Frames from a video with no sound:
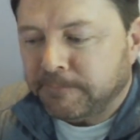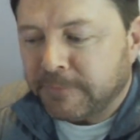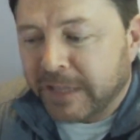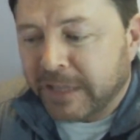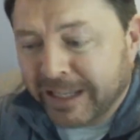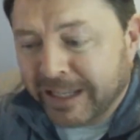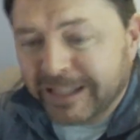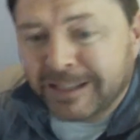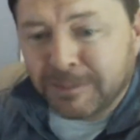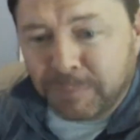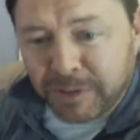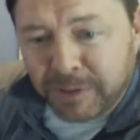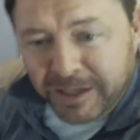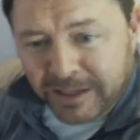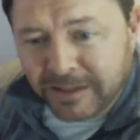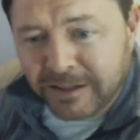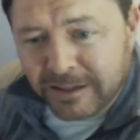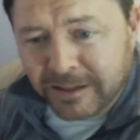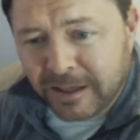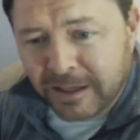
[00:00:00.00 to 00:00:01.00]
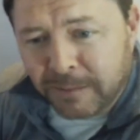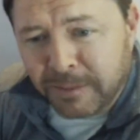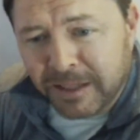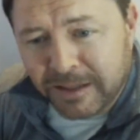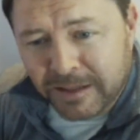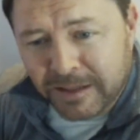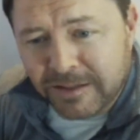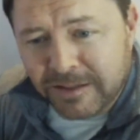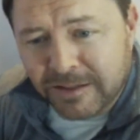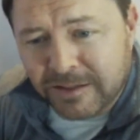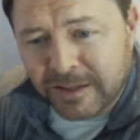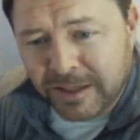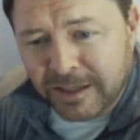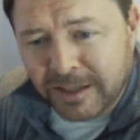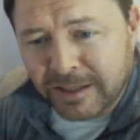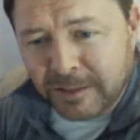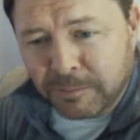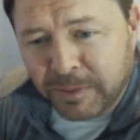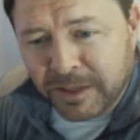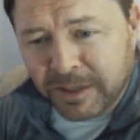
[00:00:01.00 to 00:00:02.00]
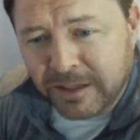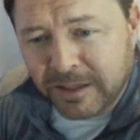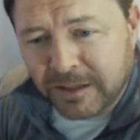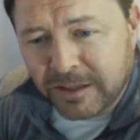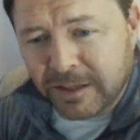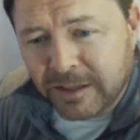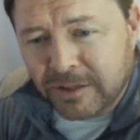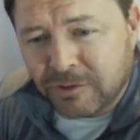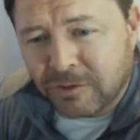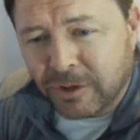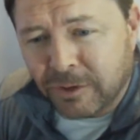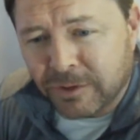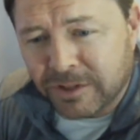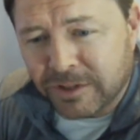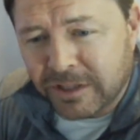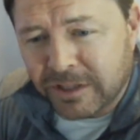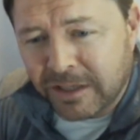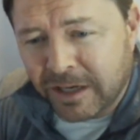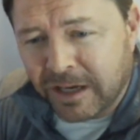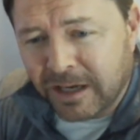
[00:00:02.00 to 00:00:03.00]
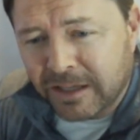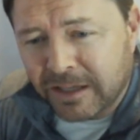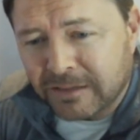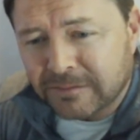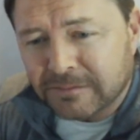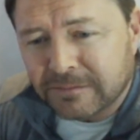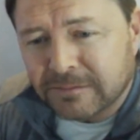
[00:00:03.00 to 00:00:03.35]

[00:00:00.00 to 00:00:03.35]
independent, I mean, this is an independent distro, is it not?